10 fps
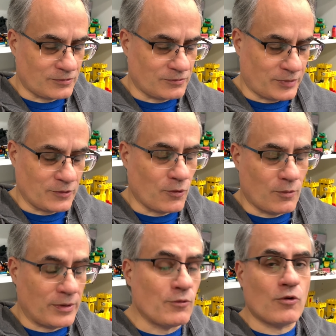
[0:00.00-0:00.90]
be
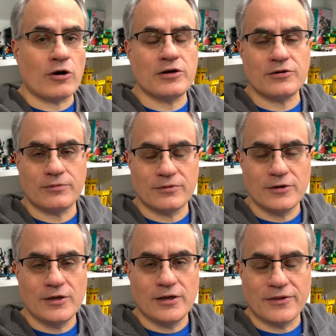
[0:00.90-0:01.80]
be warned
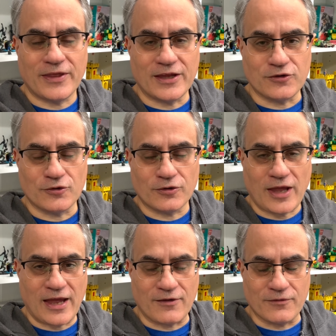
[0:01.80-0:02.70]
that you'll
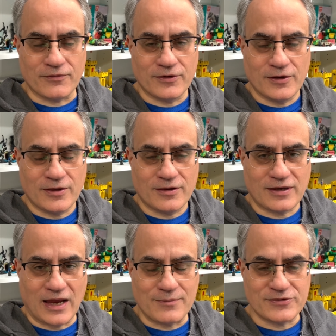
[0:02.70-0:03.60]
have
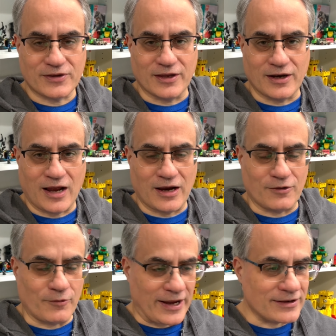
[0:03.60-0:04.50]
times that I
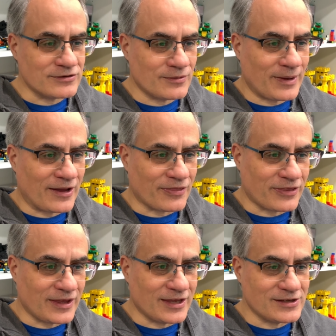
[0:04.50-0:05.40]
rant about
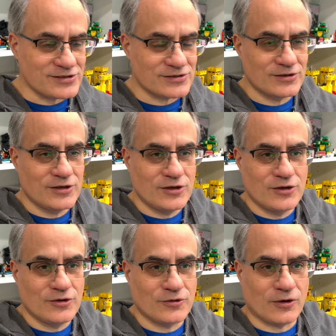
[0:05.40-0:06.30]
things.
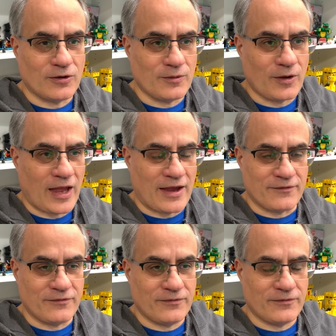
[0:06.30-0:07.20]
You'll
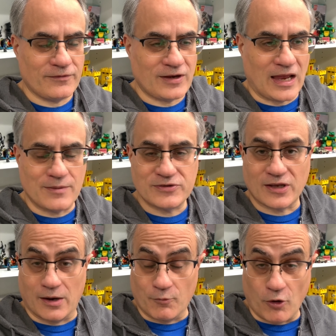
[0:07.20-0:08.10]
have times that
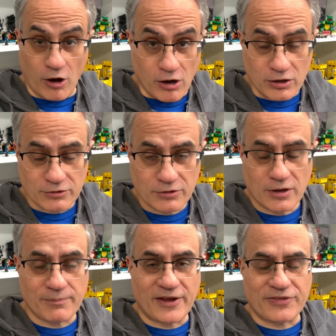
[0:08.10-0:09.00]
I'm wrong
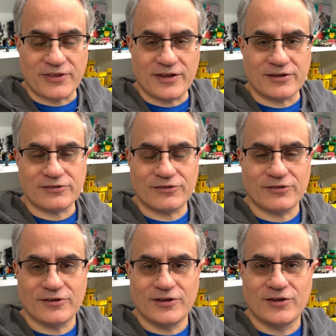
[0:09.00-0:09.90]
about things.
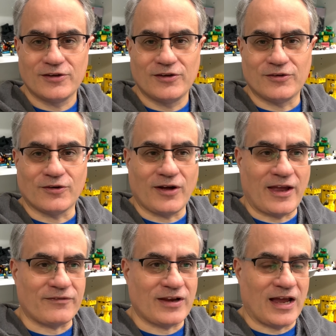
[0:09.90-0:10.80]
You'll
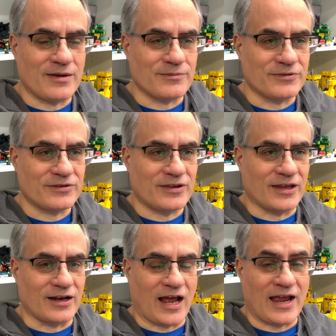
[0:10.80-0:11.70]
have times
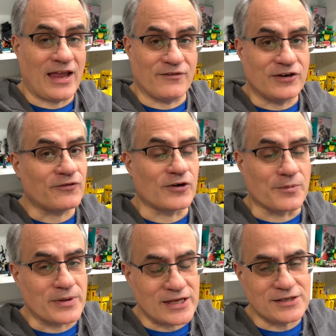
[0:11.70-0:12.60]
that I have different
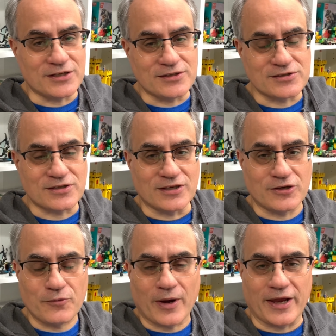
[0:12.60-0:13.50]
opinions than
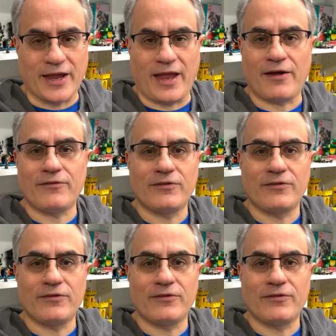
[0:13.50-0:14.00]
you might have,